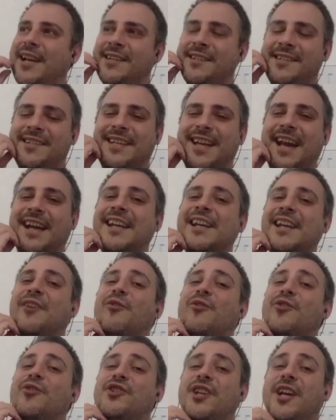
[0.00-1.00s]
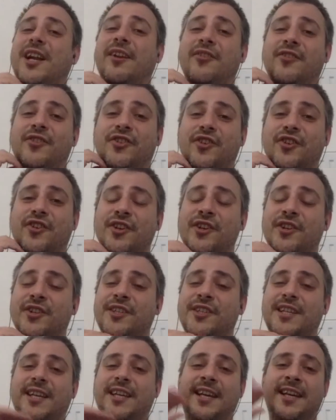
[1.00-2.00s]
technical
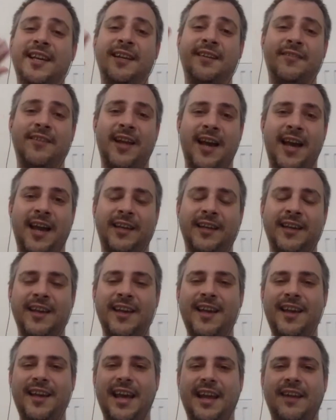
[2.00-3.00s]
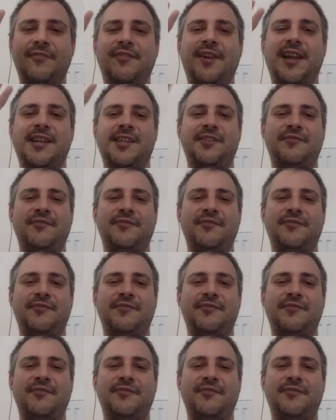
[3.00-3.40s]
challenges in like, and less